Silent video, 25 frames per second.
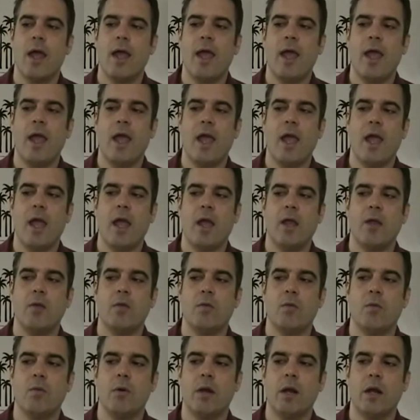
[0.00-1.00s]

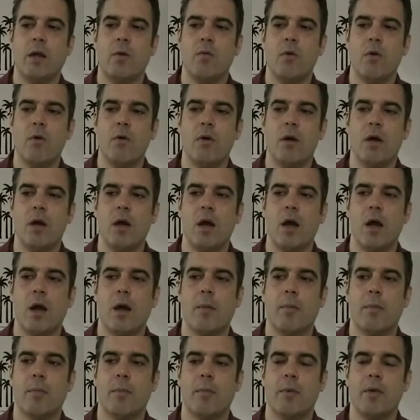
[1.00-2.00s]
And when I woke
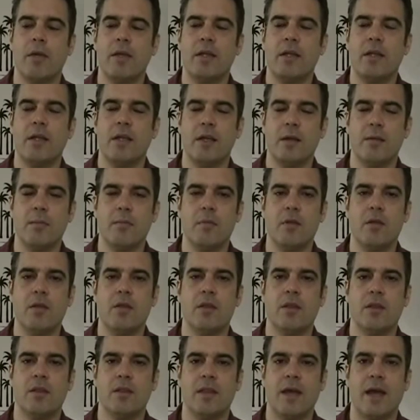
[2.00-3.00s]
up, it hit
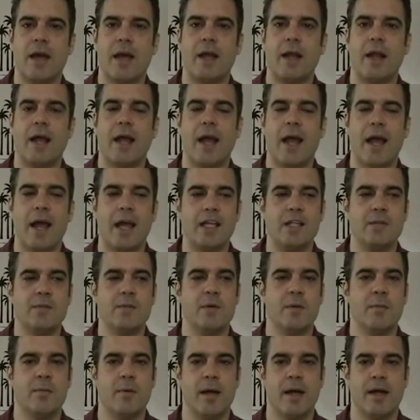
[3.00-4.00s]
me that that had to
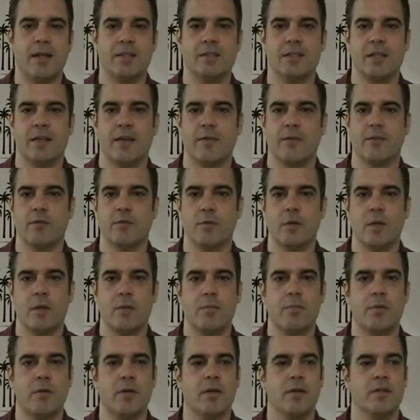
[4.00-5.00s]
be a past life
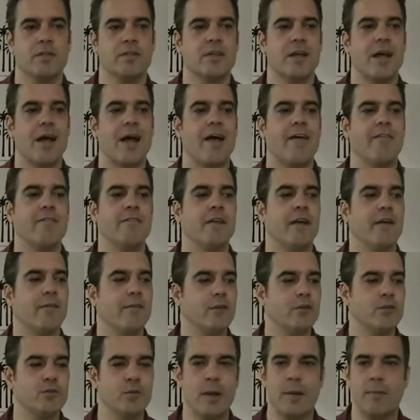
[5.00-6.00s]
dream, because I've
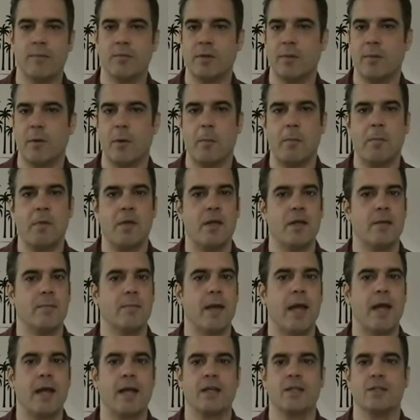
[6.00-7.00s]
never dreamt about
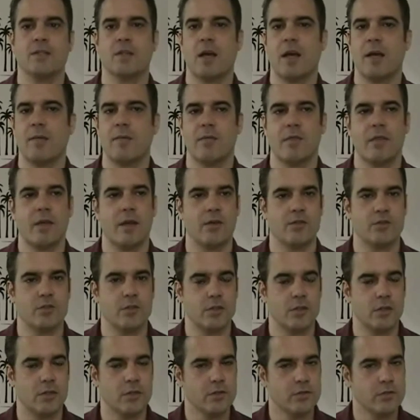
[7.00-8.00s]
being back in time
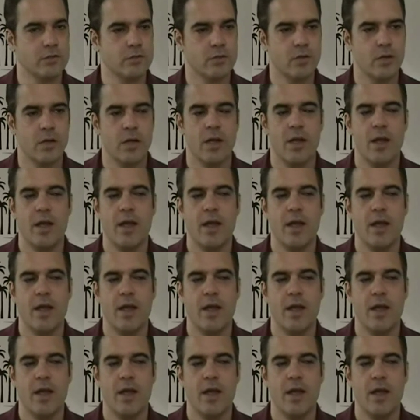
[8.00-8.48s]
1,000 years.